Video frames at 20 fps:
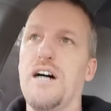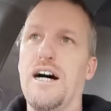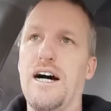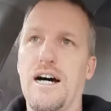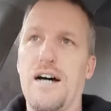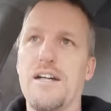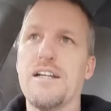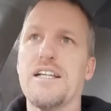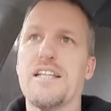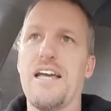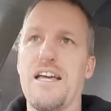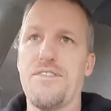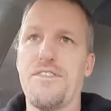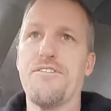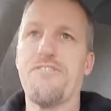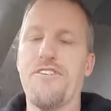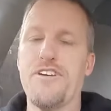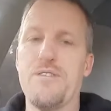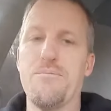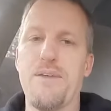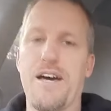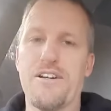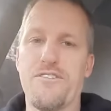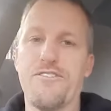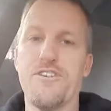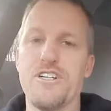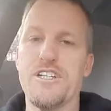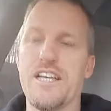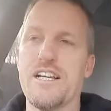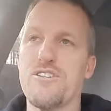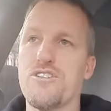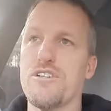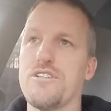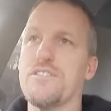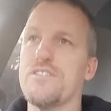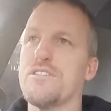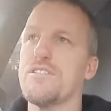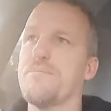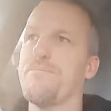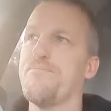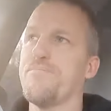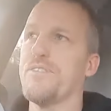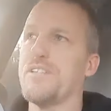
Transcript: uh, get the freedom model for addictions